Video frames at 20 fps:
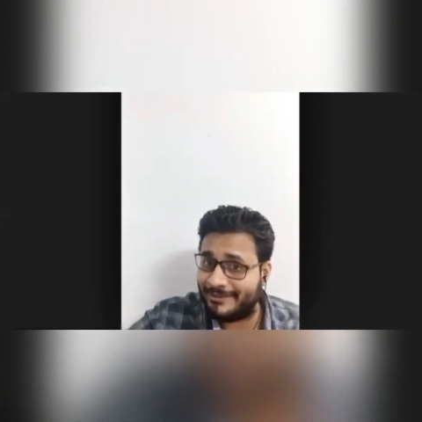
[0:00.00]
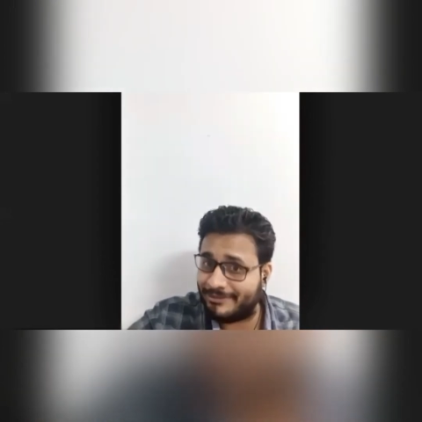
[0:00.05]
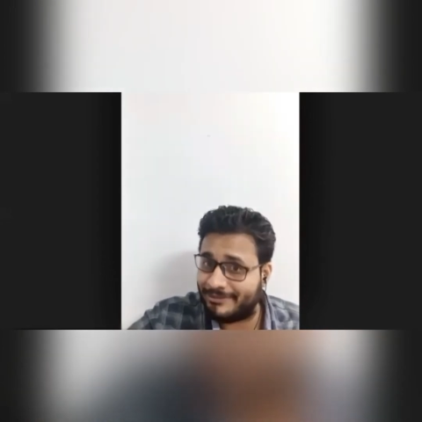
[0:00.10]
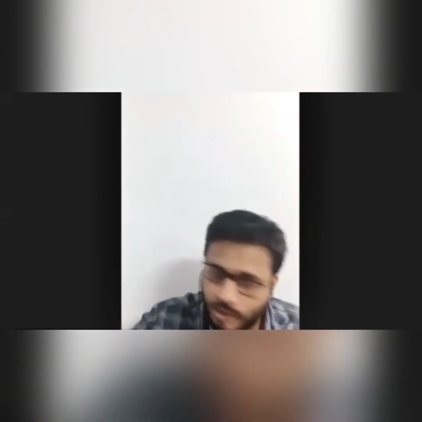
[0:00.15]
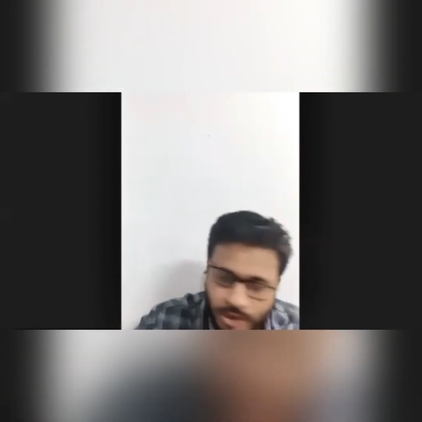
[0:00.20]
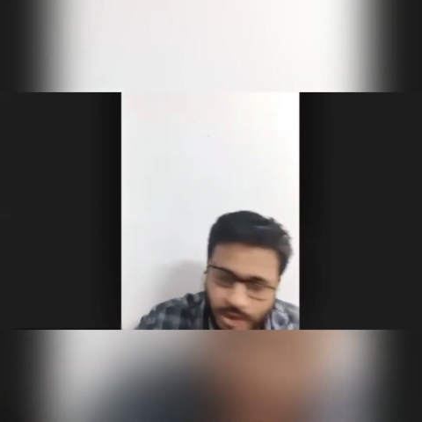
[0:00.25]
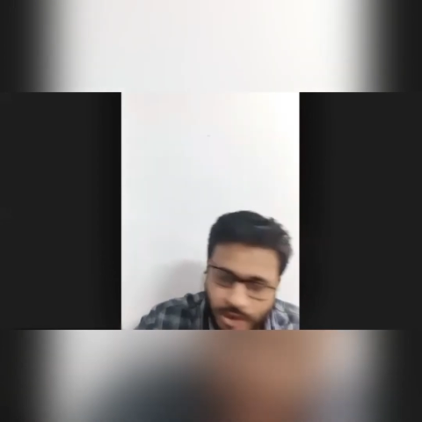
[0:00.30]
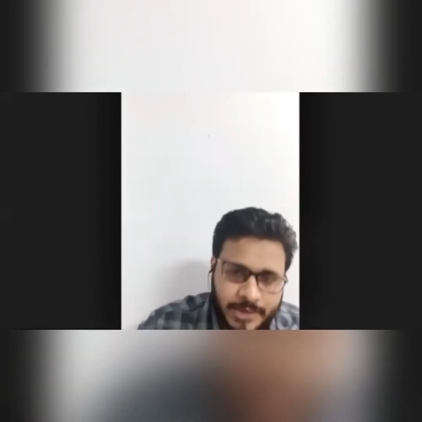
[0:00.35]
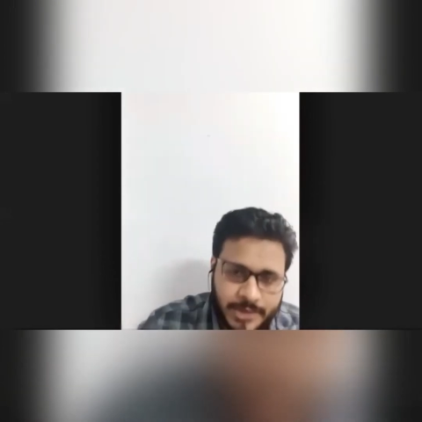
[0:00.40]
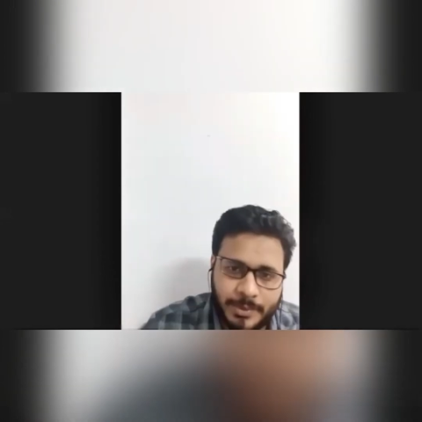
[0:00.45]

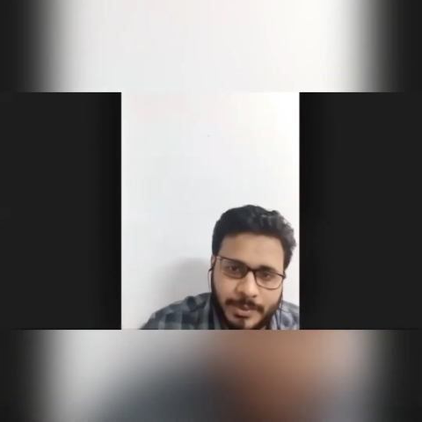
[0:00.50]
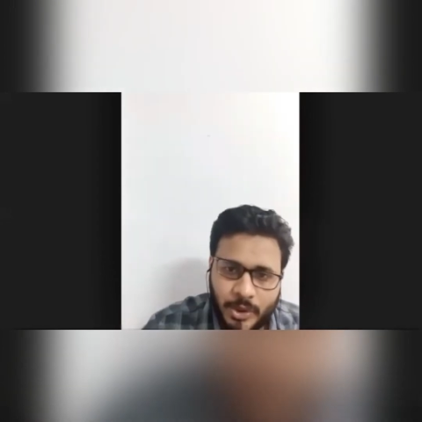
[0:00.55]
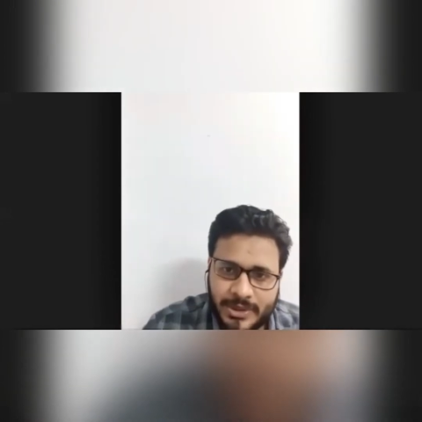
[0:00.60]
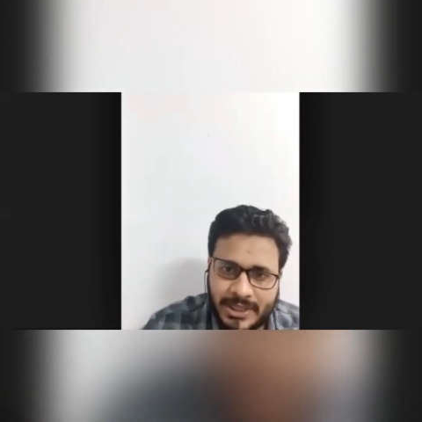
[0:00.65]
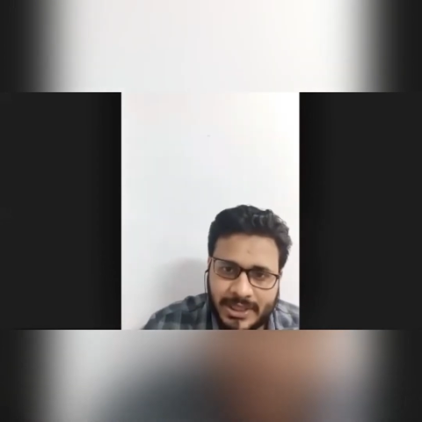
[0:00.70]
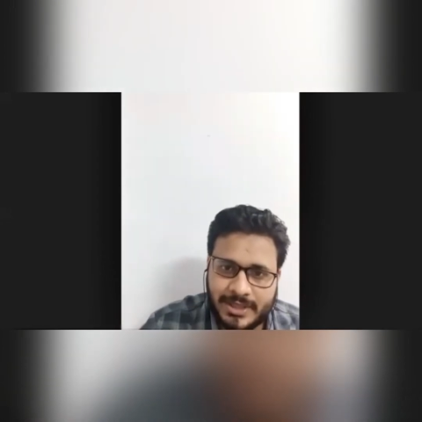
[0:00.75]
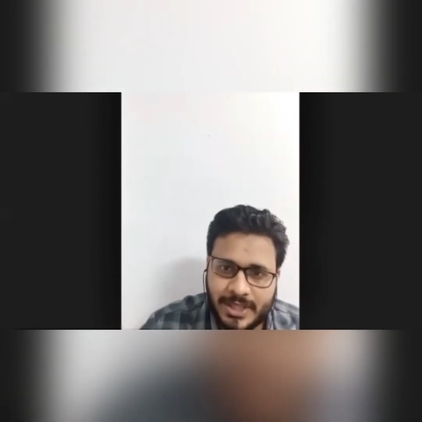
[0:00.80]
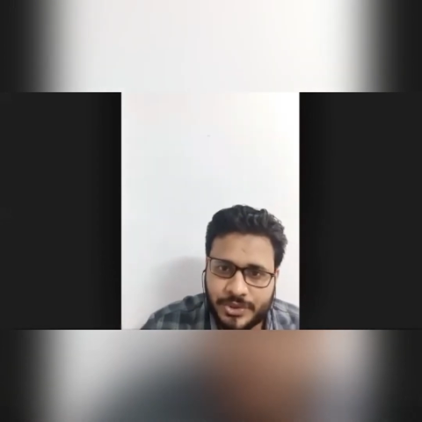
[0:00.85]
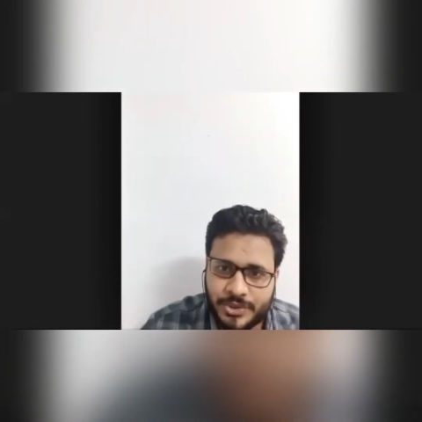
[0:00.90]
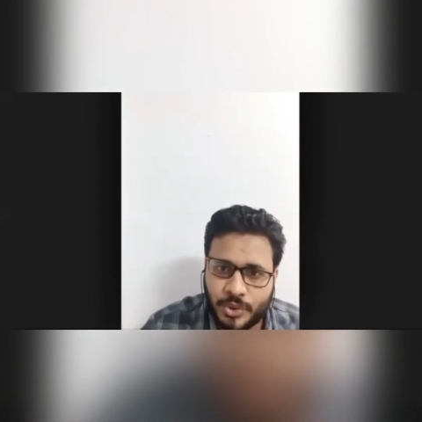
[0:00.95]
falls below that
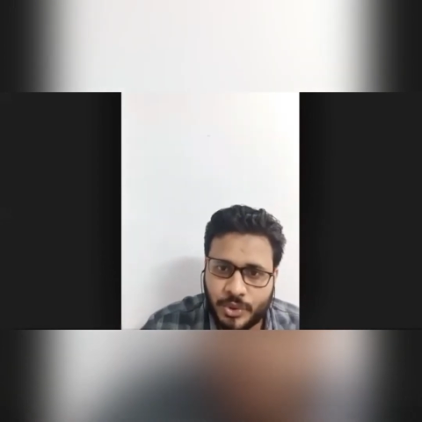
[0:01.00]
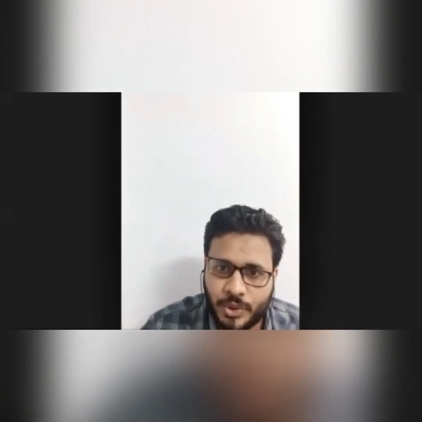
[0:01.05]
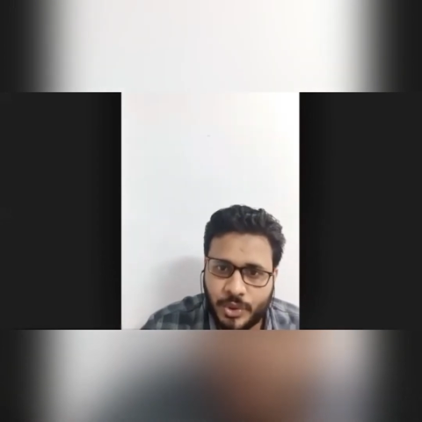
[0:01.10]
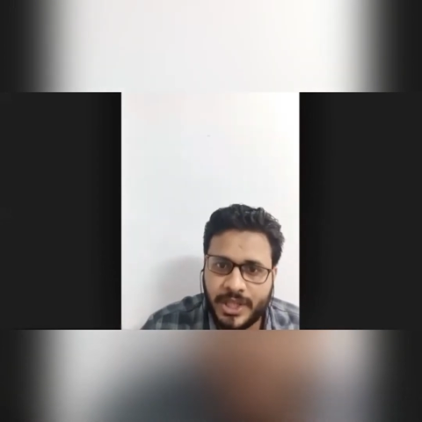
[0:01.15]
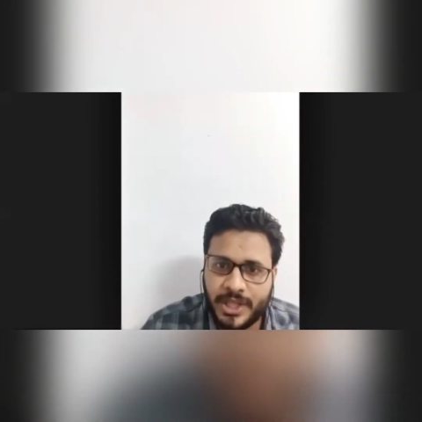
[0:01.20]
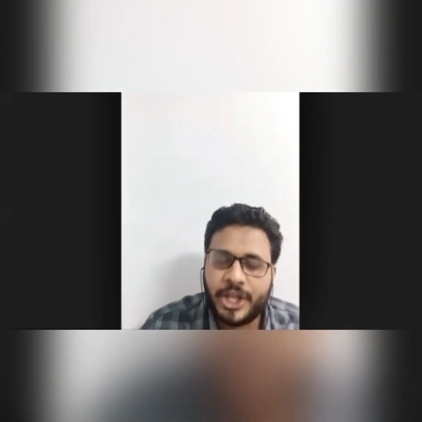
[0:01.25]
threshold,